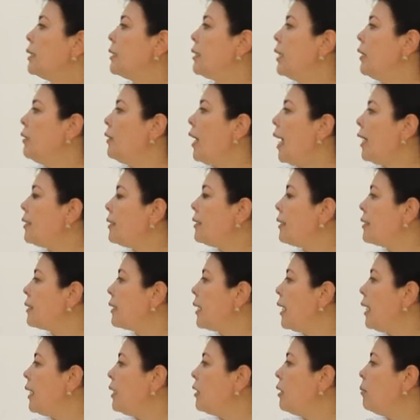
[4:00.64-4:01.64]
the United
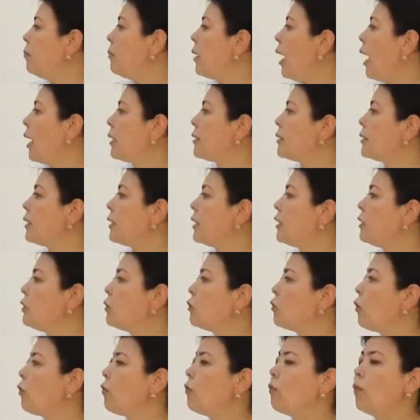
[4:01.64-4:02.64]
Kingdom
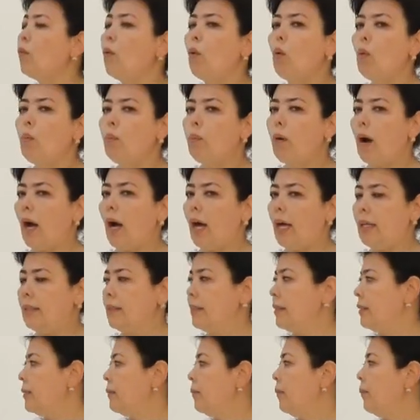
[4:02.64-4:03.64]
consists of four
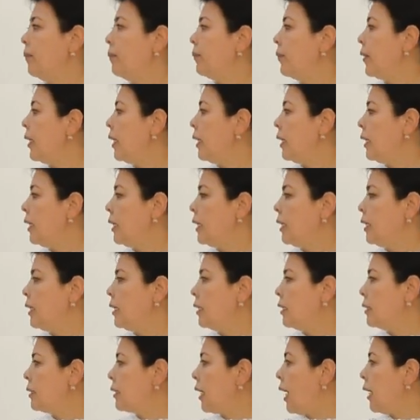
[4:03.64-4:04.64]
parts.
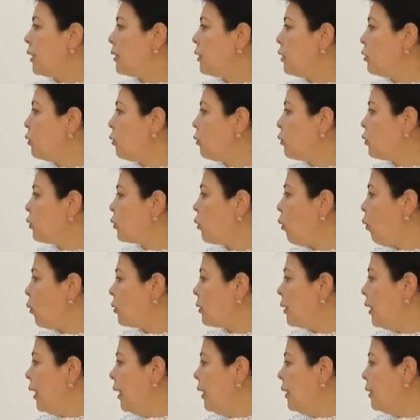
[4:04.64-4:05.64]
It consists of
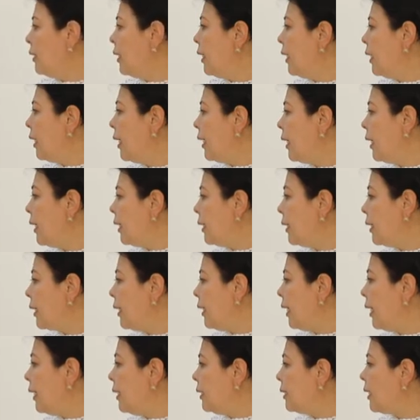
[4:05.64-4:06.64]
Scotland,
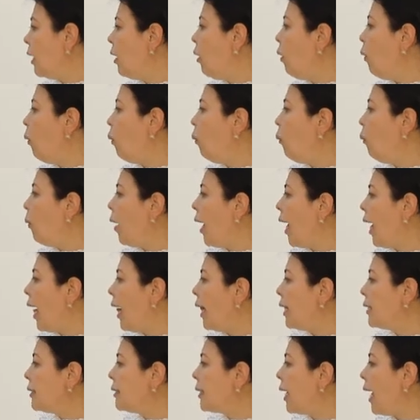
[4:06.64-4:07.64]
England,
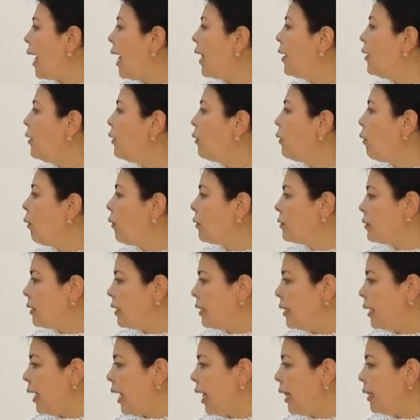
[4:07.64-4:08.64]
Wales and
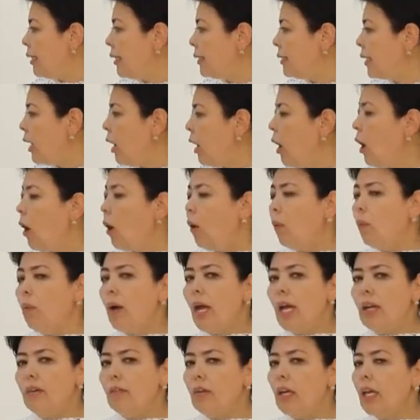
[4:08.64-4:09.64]
Northern Ireland.
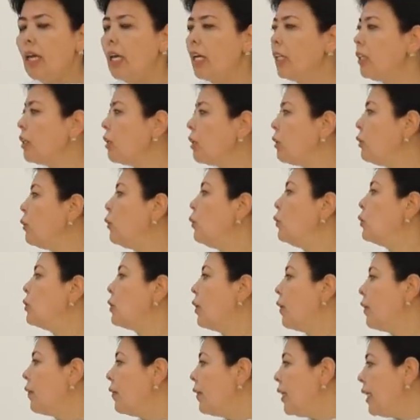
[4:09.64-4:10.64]
When we
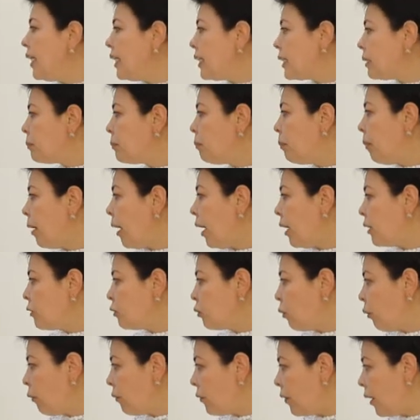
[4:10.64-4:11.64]
include this
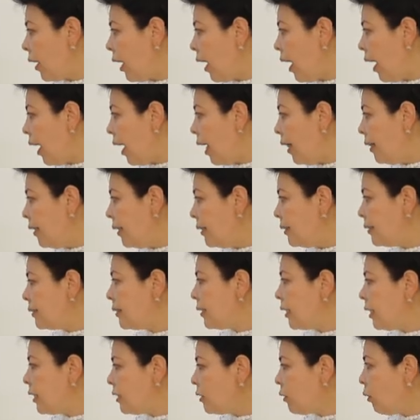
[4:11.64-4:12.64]
part of the island,
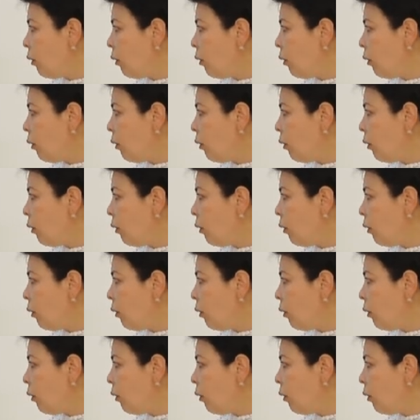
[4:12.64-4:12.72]
we